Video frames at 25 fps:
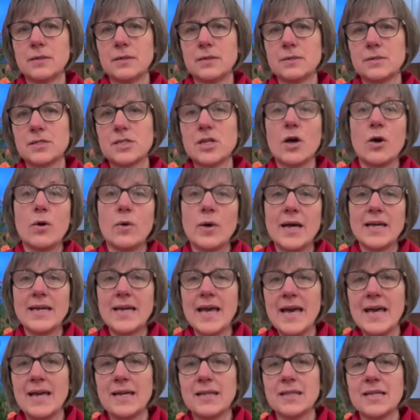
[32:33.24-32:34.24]
So
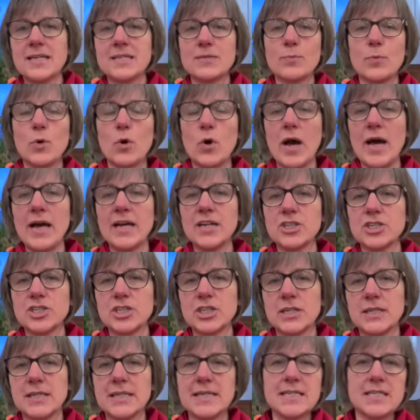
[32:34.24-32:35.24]
again, there's more
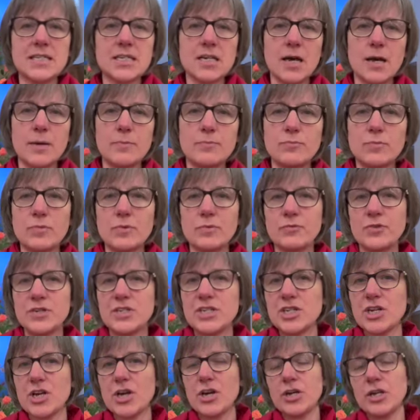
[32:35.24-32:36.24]
action, this time
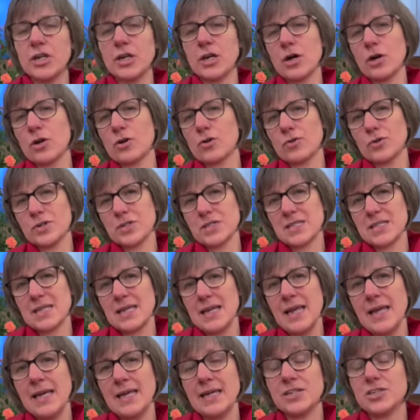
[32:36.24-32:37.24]
returning across the
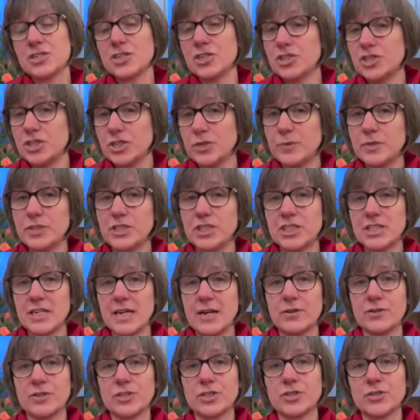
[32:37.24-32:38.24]
lake to Jewish
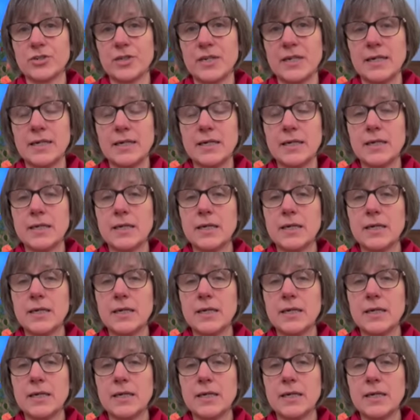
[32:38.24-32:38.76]
territory.